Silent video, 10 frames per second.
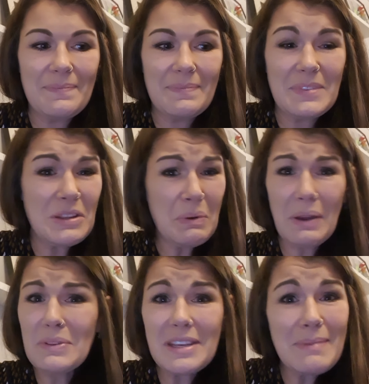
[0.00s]
Still
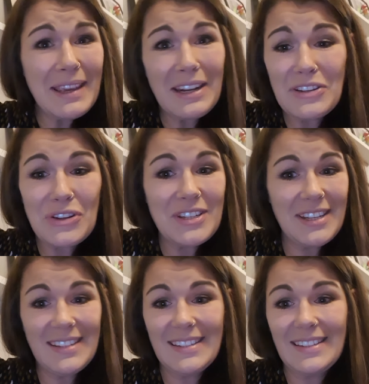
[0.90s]
guilty of making
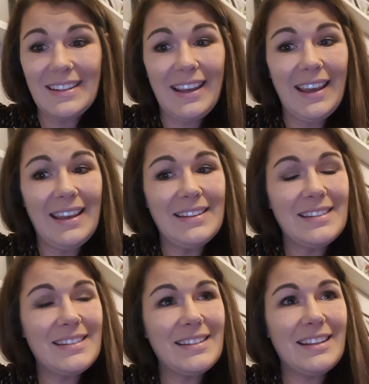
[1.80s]
excuses,
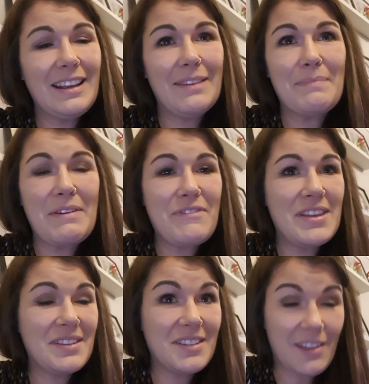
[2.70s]
and my
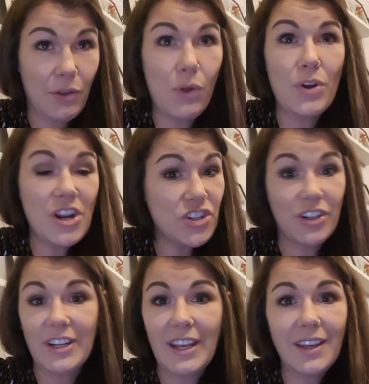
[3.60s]
faith is still on a
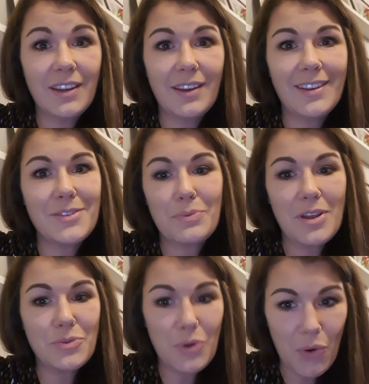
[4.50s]
journey,
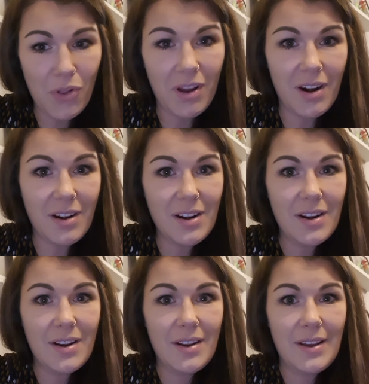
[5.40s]
as we all are.
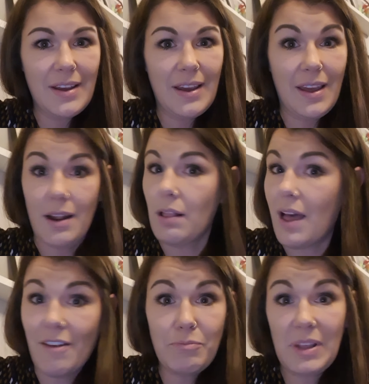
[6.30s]
And I'll
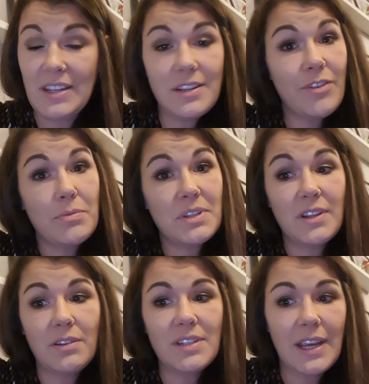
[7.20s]
have plenty of ups and
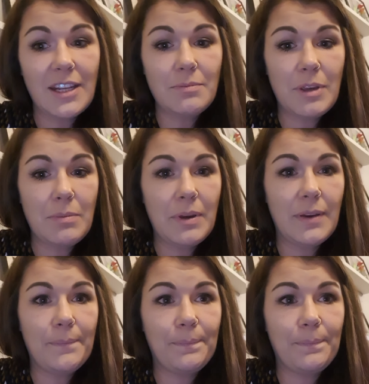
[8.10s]
downs ahead of me, but